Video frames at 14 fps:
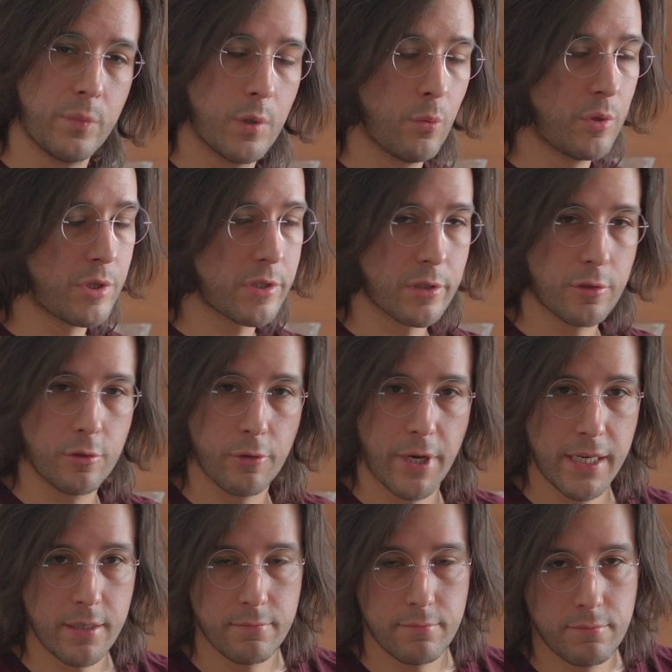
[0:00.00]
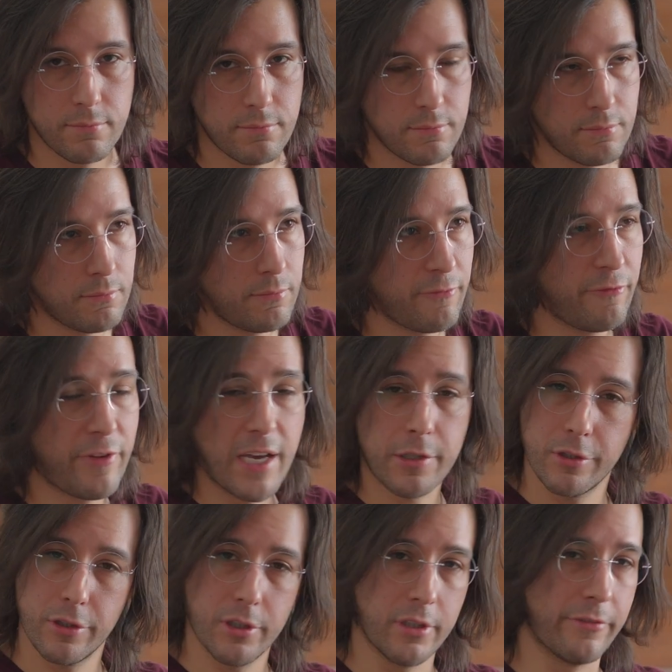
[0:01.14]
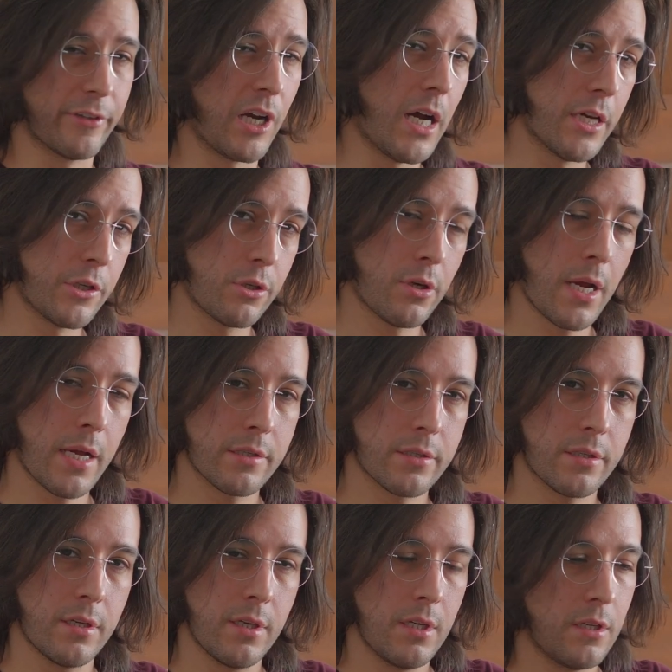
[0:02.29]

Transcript: which is a great vector of contrast